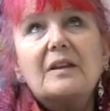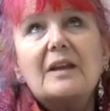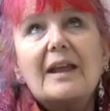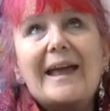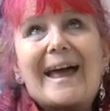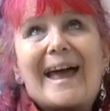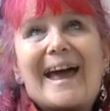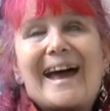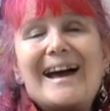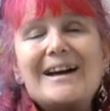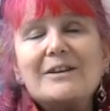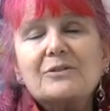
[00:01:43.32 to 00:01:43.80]

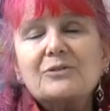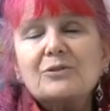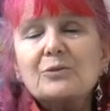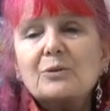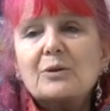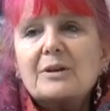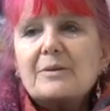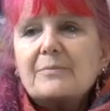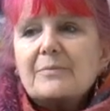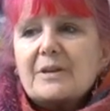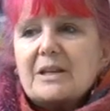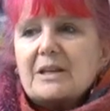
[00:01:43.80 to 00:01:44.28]
how do
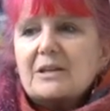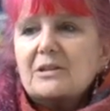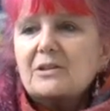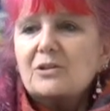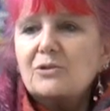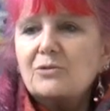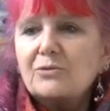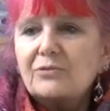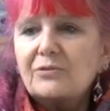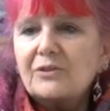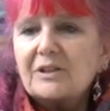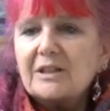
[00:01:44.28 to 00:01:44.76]
I make
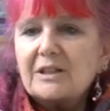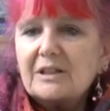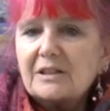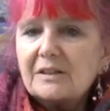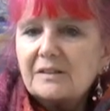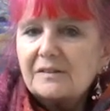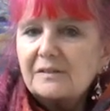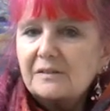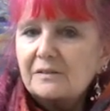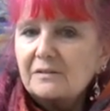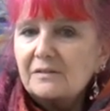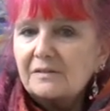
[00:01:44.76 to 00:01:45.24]
you feel
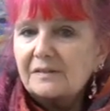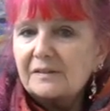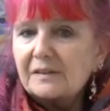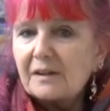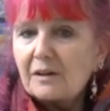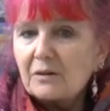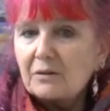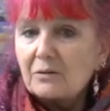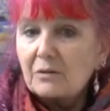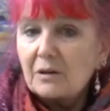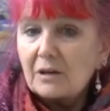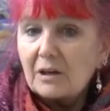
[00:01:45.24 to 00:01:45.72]
is
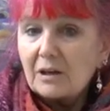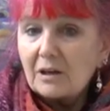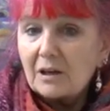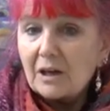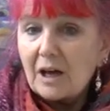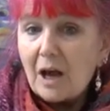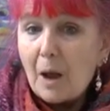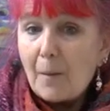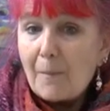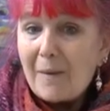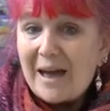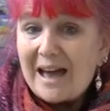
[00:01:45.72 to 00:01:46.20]
also
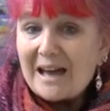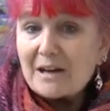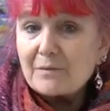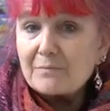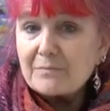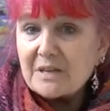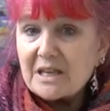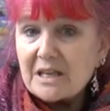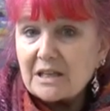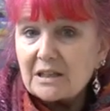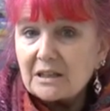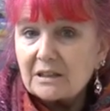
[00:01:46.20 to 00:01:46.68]
about
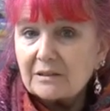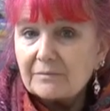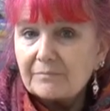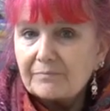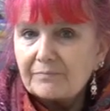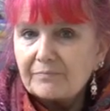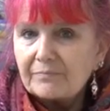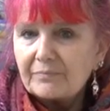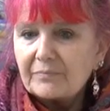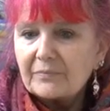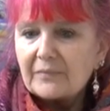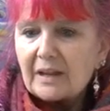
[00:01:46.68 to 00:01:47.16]
me.
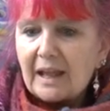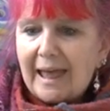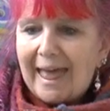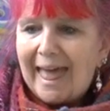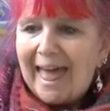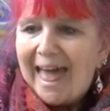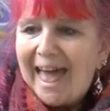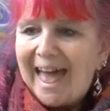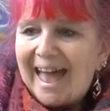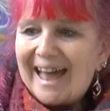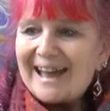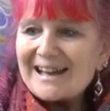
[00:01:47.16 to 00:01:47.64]

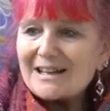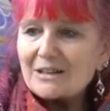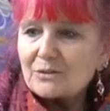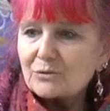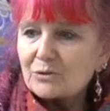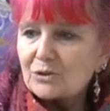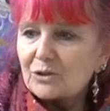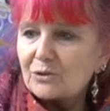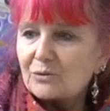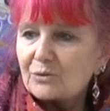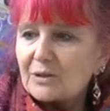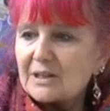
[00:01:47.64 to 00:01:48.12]
How
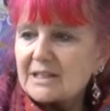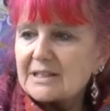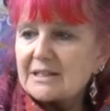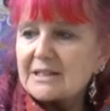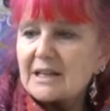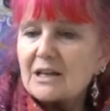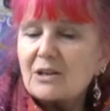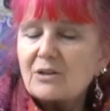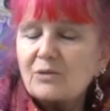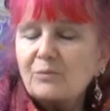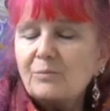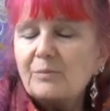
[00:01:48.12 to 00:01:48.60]
do I
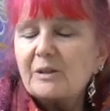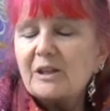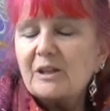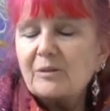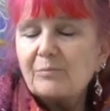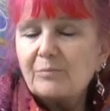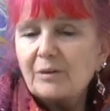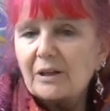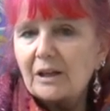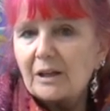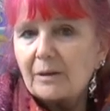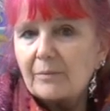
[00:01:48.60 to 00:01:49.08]
tell
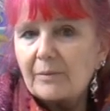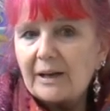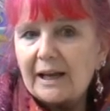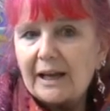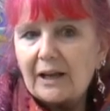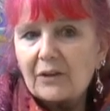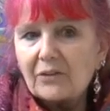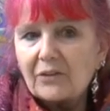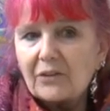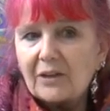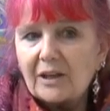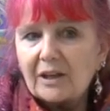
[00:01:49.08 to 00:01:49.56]
people
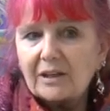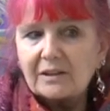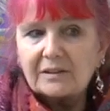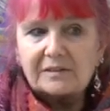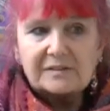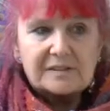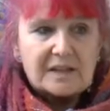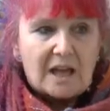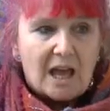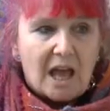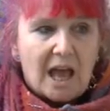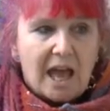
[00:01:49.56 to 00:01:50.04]
about
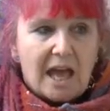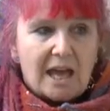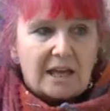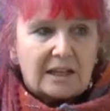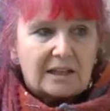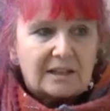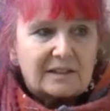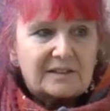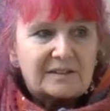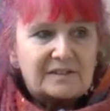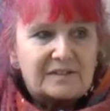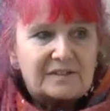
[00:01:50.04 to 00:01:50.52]
things
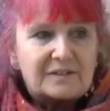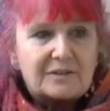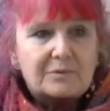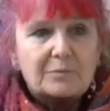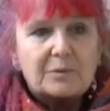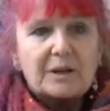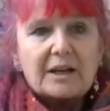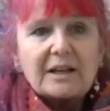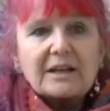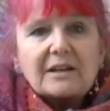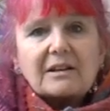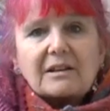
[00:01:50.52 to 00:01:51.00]
is the
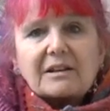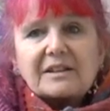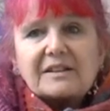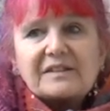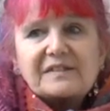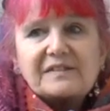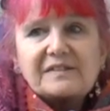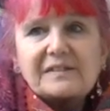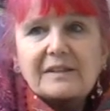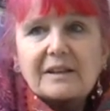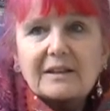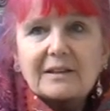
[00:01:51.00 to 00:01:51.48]
way I
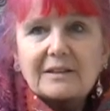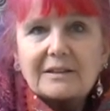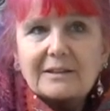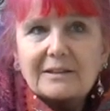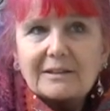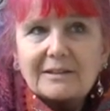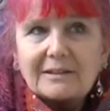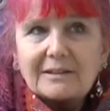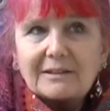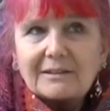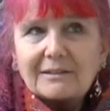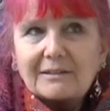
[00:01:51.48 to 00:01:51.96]

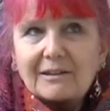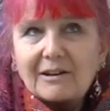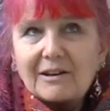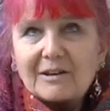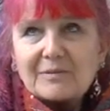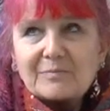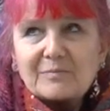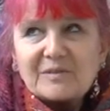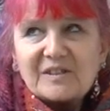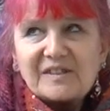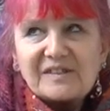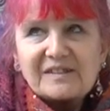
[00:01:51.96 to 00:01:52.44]
say
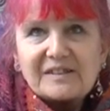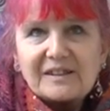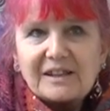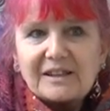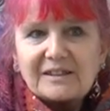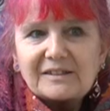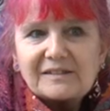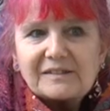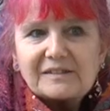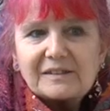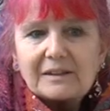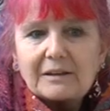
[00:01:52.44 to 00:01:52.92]
I'm
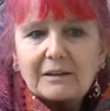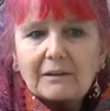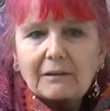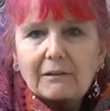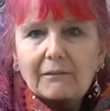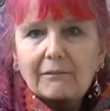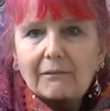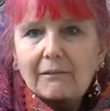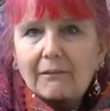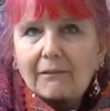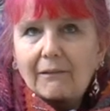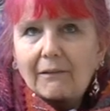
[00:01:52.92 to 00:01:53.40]
dyslexic
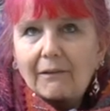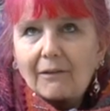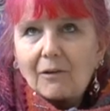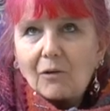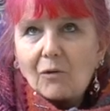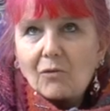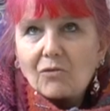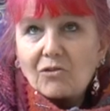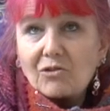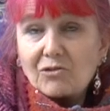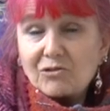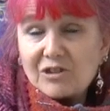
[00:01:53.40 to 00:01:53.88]

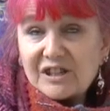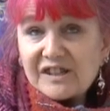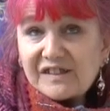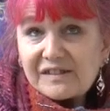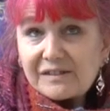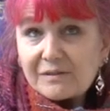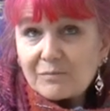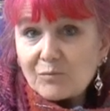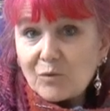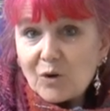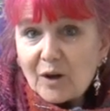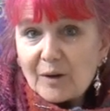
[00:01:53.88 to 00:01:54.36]
the
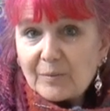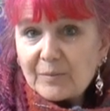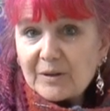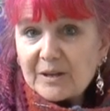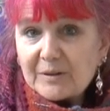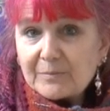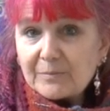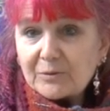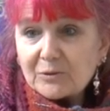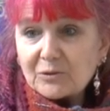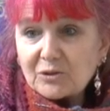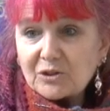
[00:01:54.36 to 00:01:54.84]
reason why
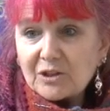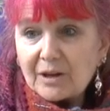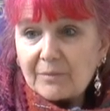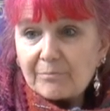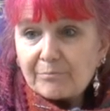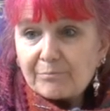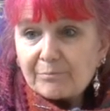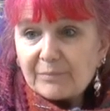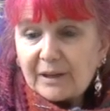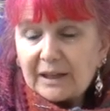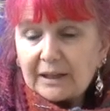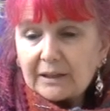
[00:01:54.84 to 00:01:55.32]
people
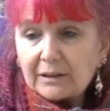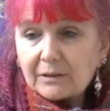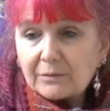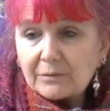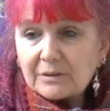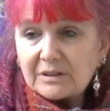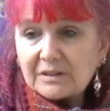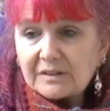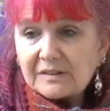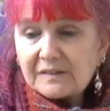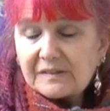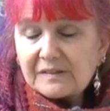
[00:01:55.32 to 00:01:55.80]
jump
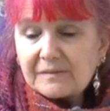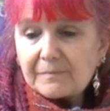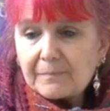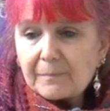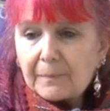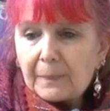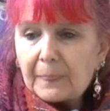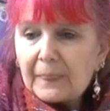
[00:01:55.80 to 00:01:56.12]
backwards,